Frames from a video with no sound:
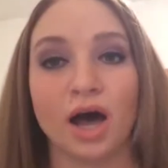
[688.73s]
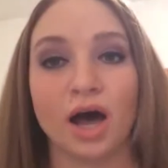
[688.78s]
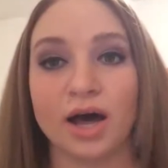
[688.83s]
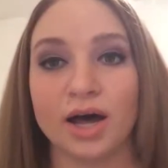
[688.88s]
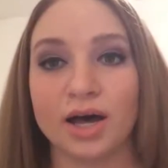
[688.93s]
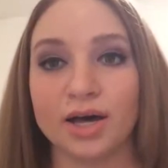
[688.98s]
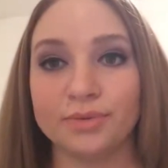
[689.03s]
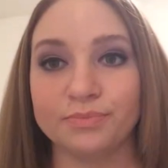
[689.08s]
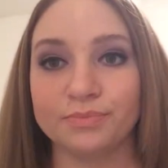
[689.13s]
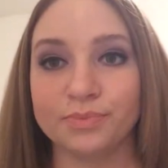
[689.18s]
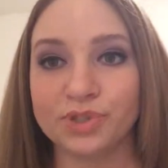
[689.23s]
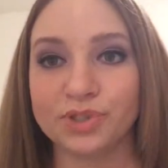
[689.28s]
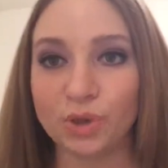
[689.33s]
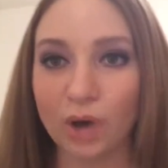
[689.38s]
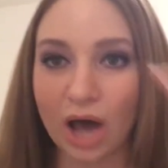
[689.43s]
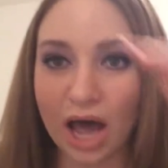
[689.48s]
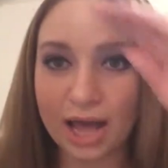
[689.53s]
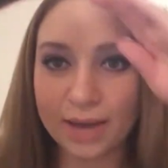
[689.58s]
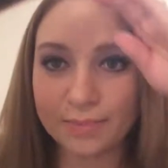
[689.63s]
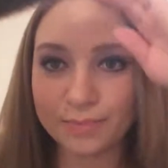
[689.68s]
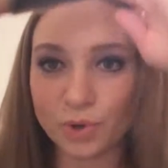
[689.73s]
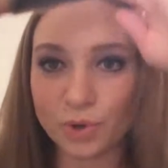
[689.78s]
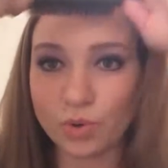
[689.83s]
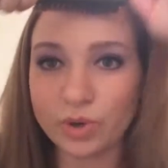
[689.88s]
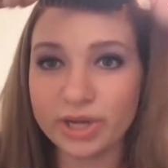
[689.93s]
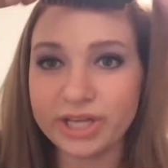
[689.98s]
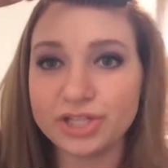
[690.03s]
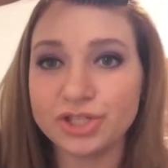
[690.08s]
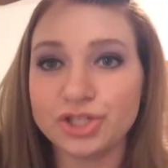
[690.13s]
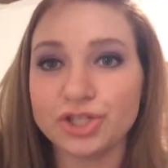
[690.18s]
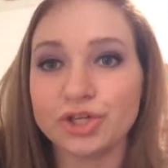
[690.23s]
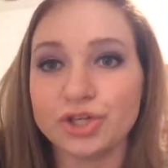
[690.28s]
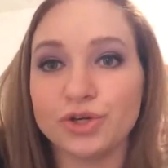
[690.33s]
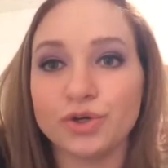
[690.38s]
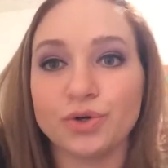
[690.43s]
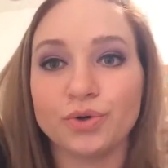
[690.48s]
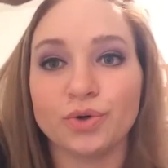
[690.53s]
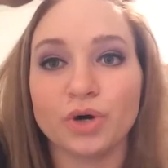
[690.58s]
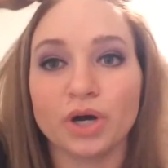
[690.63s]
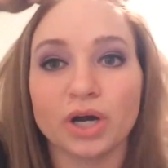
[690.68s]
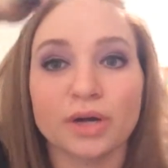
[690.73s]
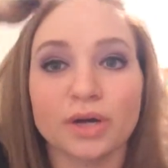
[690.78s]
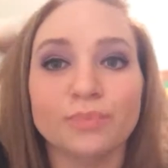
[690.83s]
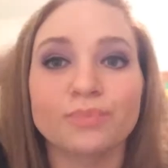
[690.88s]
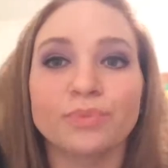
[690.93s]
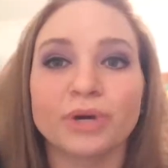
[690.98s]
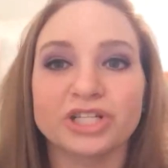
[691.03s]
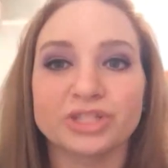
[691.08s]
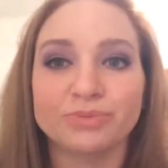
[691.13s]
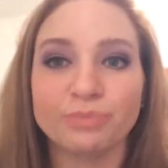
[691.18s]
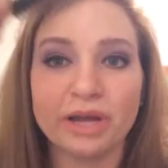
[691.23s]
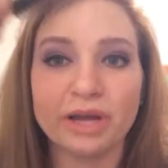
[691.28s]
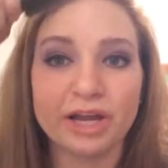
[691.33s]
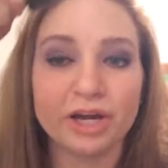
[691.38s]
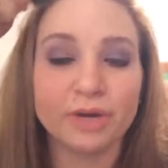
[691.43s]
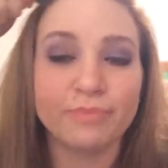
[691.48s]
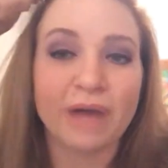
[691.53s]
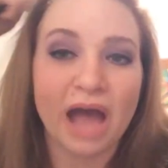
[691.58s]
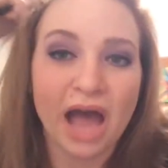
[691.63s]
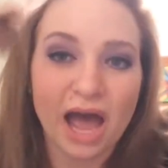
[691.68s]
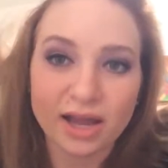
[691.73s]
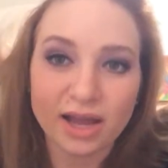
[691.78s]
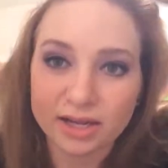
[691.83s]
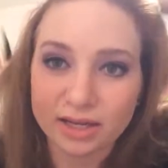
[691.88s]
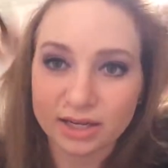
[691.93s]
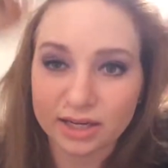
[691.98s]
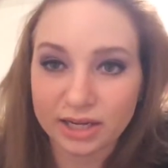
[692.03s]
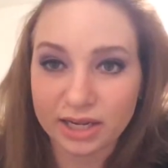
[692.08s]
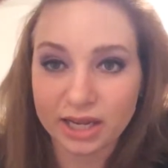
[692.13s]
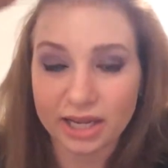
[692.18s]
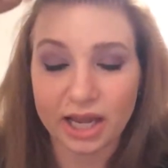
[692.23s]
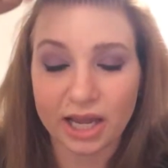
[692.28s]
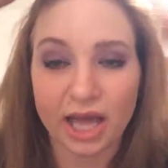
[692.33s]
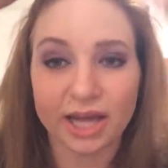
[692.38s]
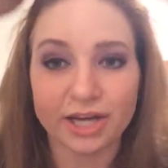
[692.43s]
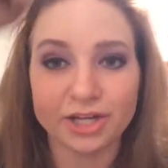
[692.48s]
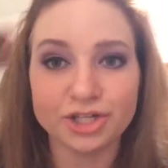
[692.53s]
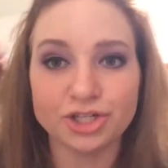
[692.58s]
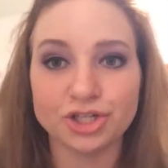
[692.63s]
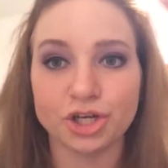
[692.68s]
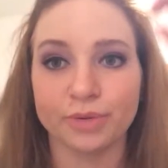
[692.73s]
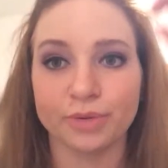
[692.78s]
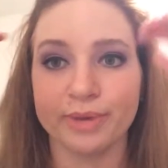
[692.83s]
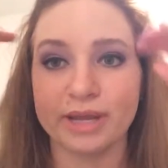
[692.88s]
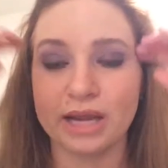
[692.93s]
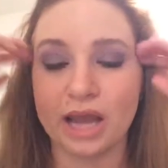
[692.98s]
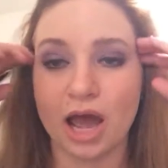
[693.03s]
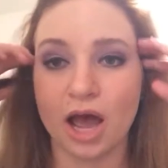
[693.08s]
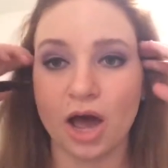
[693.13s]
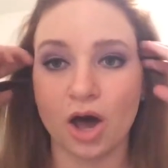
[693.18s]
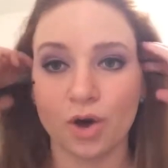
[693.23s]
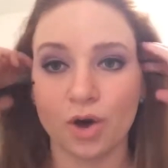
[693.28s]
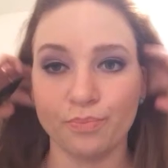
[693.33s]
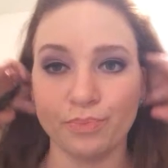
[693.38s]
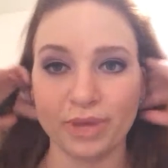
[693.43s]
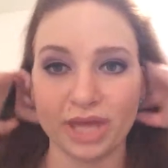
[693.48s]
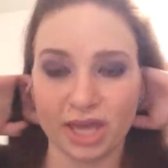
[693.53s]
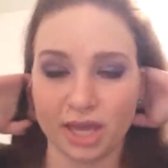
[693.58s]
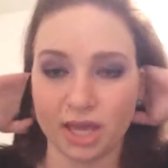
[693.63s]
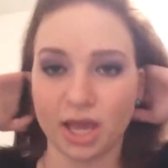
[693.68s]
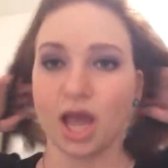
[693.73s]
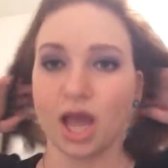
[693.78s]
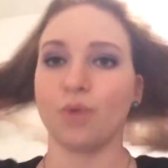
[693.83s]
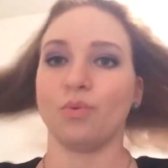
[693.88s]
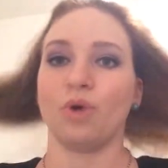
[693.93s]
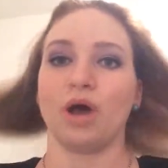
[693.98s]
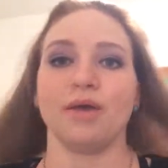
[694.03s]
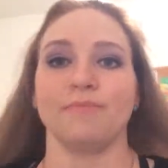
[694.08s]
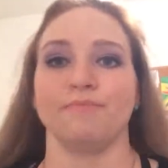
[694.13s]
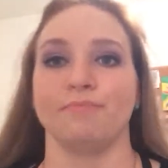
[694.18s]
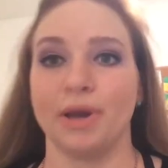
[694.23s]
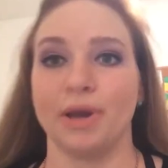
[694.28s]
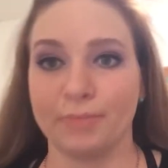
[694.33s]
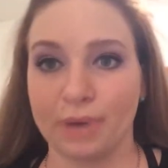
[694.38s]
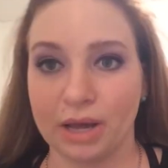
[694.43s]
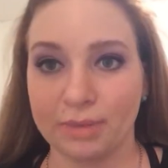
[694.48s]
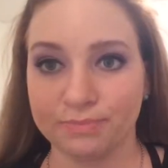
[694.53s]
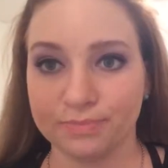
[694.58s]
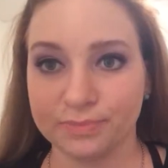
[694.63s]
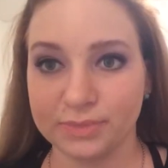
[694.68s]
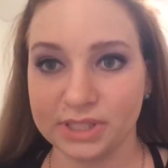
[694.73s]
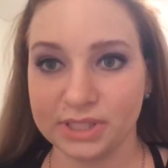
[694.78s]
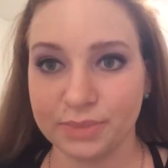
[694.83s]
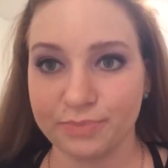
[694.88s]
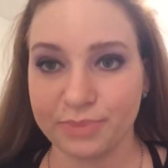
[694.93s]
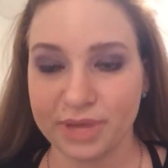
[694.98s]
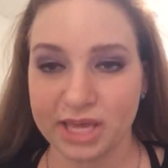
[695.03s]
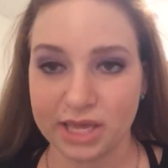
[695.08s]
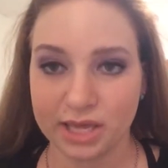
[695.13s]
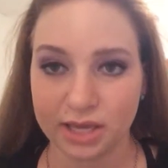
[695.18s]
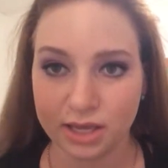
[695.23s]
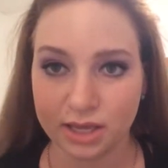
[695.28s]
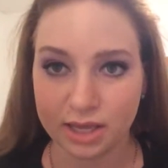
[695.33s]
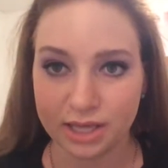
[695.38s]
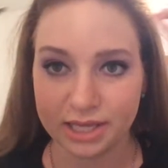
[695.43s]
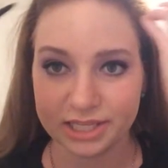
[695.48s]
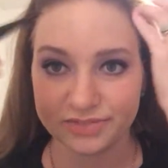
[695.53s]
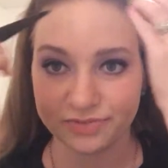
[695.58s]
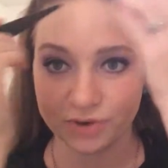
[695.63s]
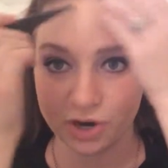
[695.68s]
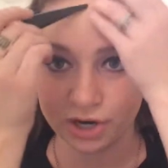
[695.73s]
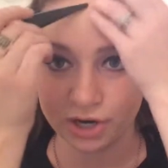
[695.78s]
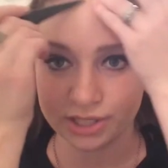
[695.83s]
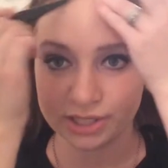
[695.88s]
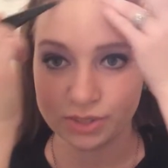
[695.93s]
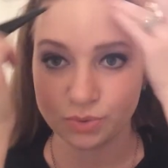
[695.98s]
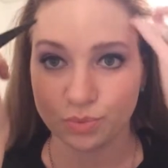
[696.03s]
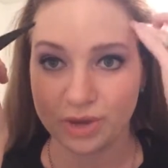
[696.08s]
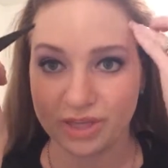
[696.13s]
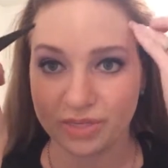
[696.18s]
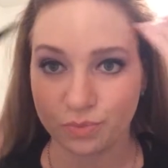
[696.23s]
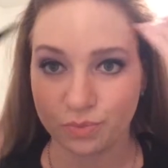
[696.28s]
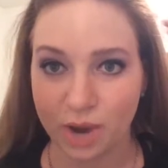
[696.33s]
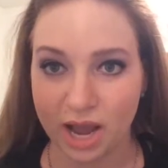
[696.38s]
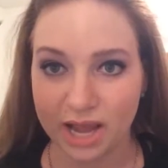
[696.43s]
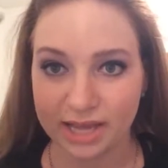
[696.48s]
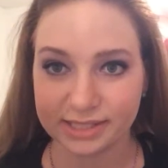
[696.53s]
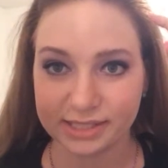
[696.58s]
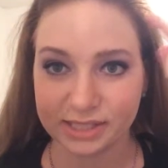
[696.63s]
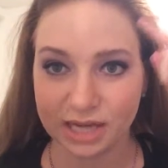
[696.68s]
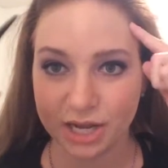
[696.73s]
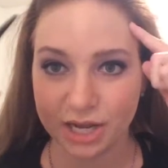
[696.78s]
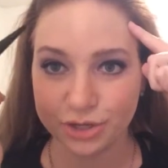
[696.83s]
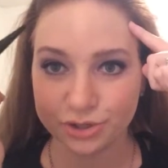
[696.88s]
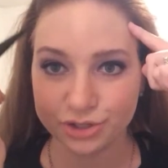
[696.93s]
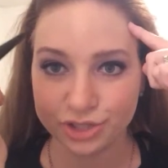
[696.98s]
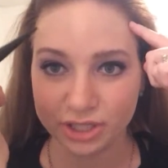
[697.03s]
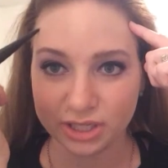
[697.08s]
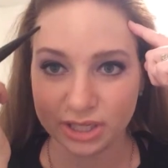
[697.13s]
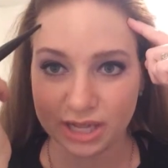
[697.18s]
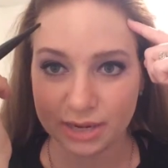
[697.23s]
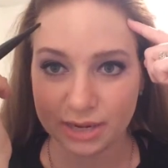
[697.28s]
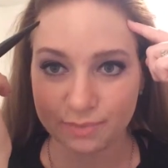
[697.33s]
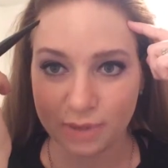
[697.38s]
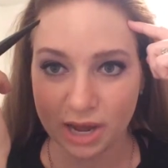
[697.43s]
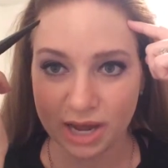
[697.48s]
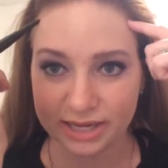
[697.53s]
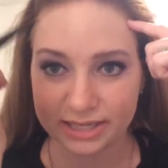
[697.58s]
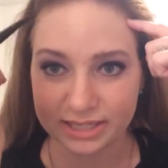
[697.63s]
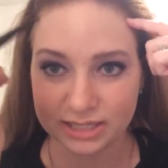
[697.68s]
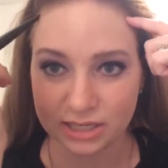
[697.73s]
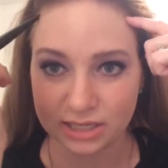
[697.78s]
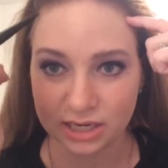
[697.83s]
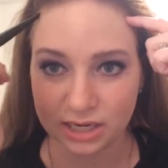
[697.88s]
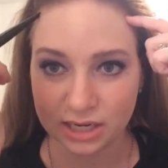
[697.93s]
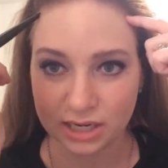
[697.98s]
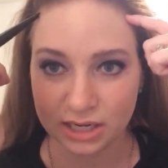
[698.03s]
So I'm going to brush my hair back and kind of determine how big I want my bump to be as far as width-wise. And I usually like mine